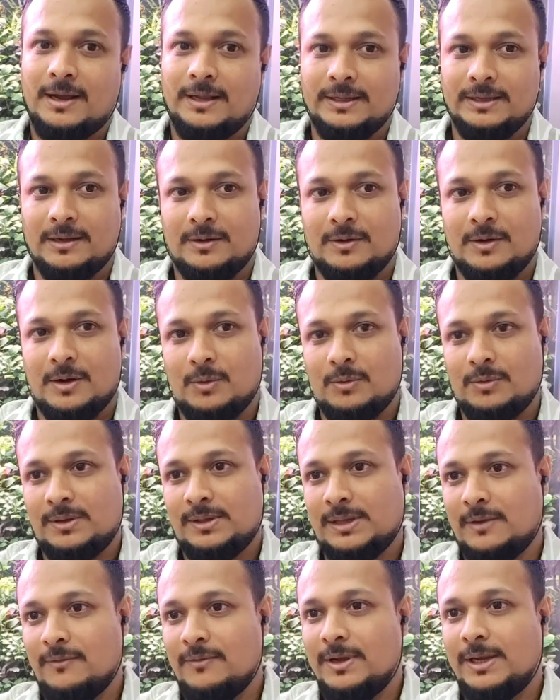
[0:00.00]
I think
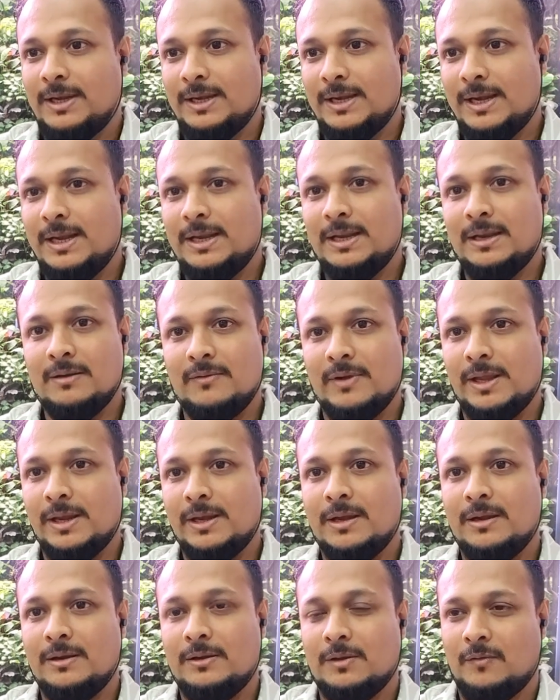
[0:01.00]
around 17, 18
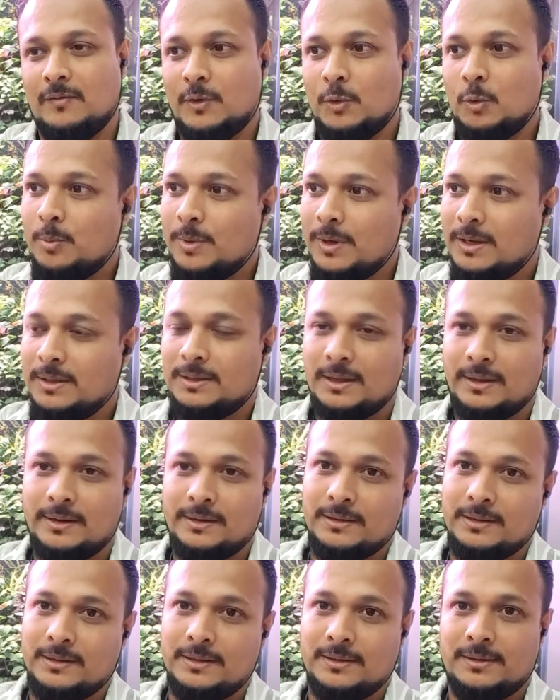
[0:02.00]
variants of Anubias
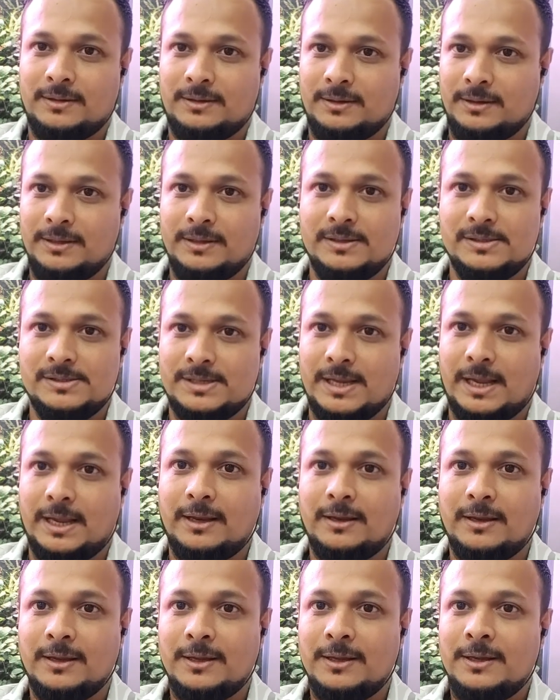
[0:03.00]
are in this
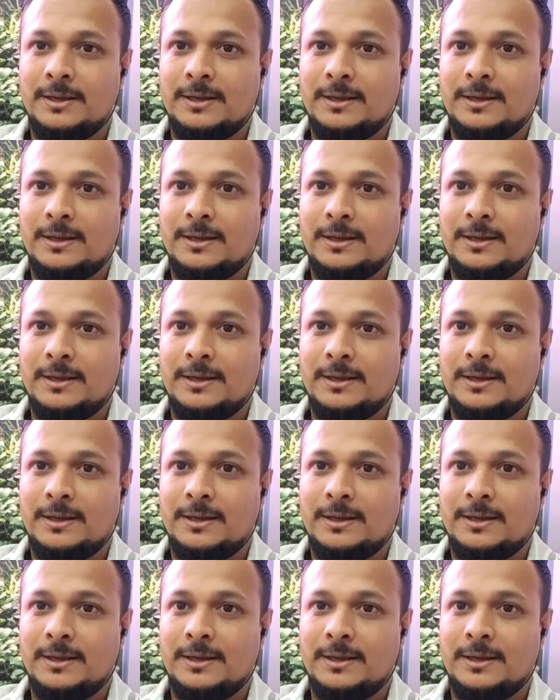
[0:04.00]
tank.